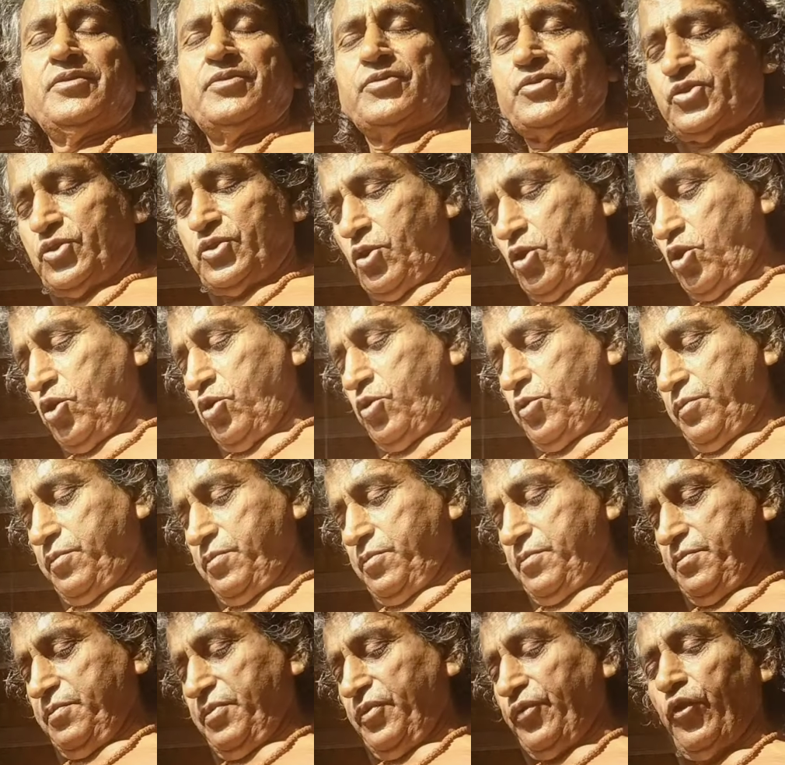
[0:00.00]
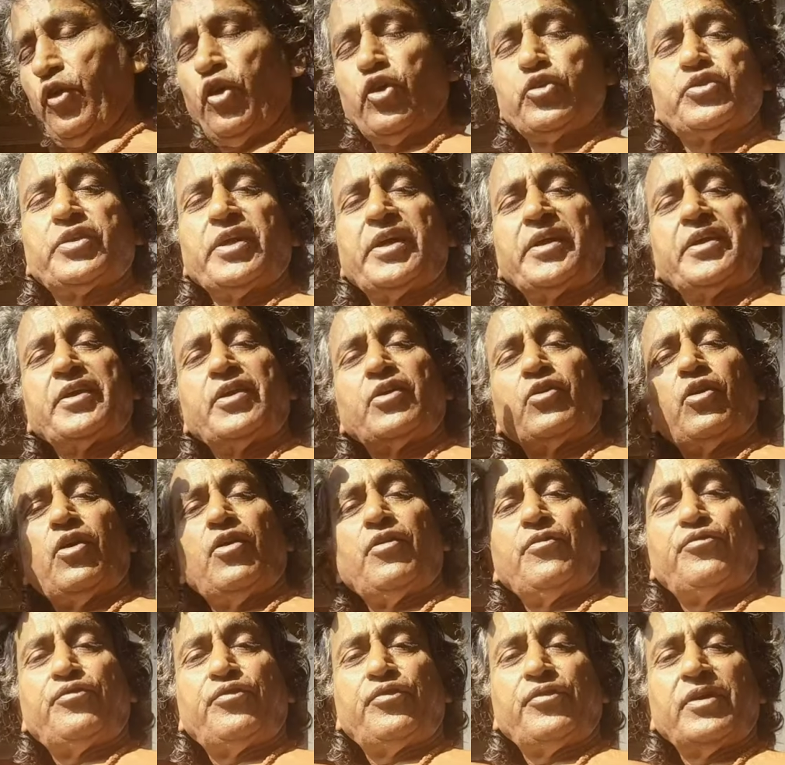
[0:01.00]
So, before thinking
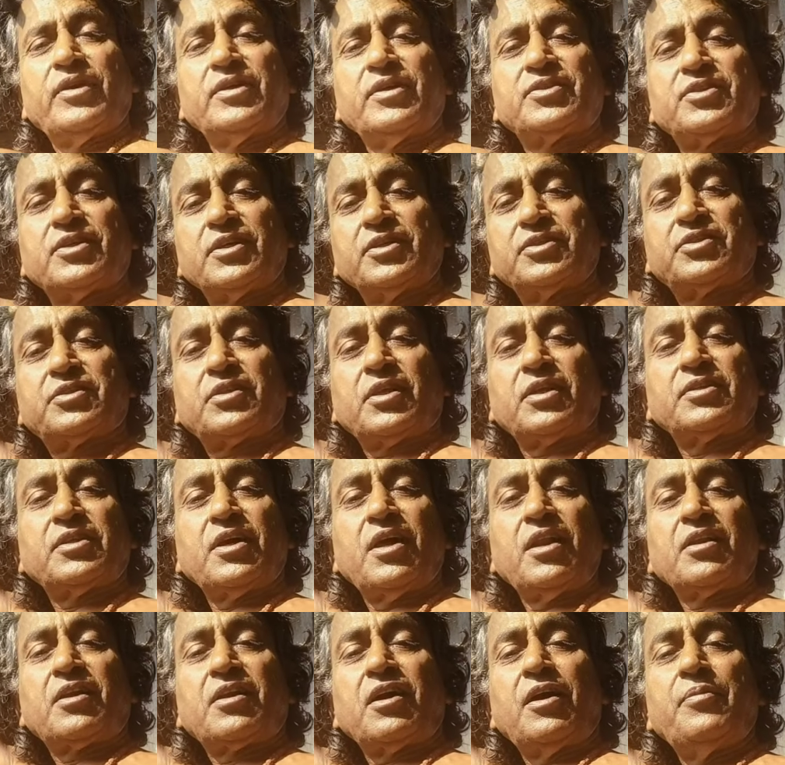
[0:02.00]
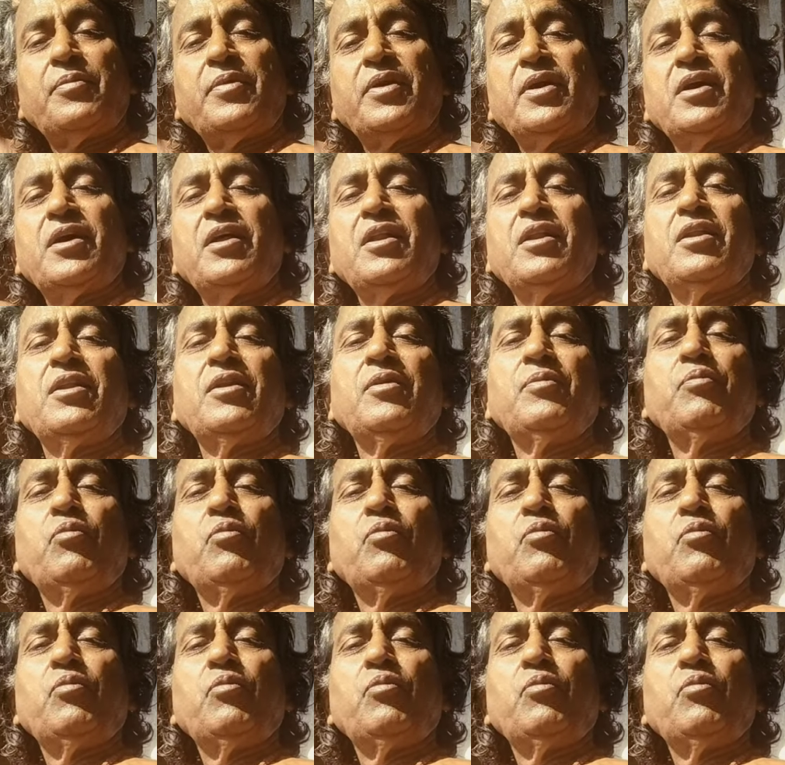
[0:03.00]
of Sastradal Kamal,